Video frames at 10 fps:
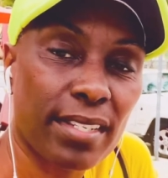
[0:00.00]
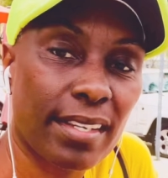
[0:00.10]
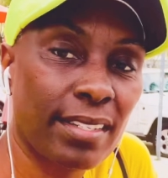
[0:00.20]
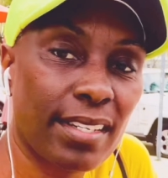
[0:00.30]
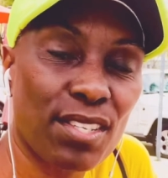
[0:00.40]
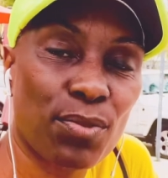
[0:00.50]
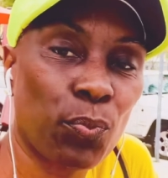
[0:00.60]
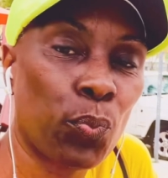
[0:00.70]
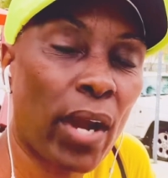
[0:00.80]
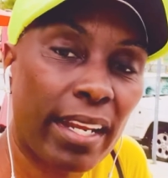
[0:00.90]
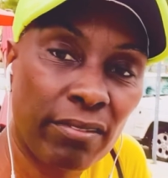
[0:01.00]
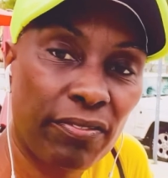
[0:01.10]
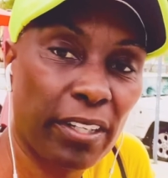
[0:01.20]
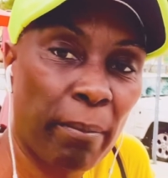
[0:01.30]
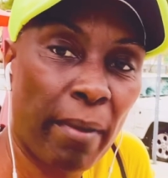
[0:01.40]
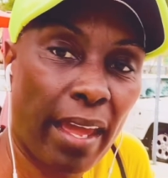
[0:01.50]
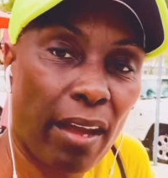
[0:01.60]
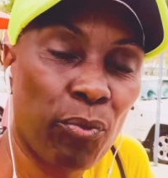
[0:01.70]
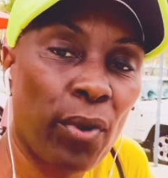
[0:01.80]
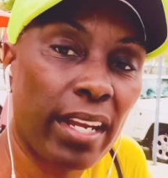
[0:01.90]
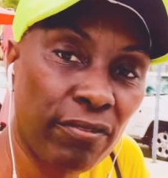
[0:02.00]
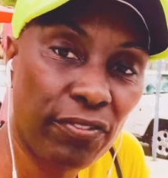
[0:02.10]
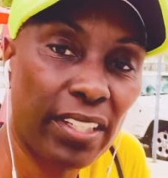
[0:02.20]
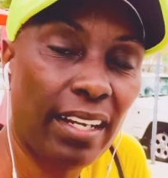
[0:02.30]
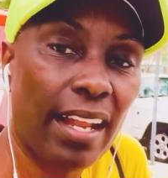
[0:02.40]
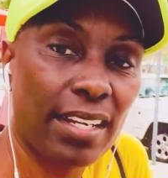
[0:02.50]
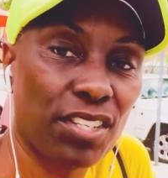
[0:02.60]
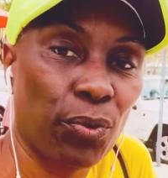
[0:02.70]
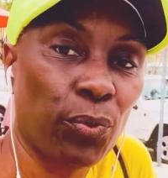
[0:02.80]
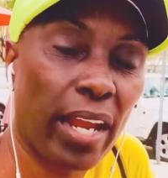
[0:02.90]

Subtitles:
and just waiting for the man, waiting for the legend,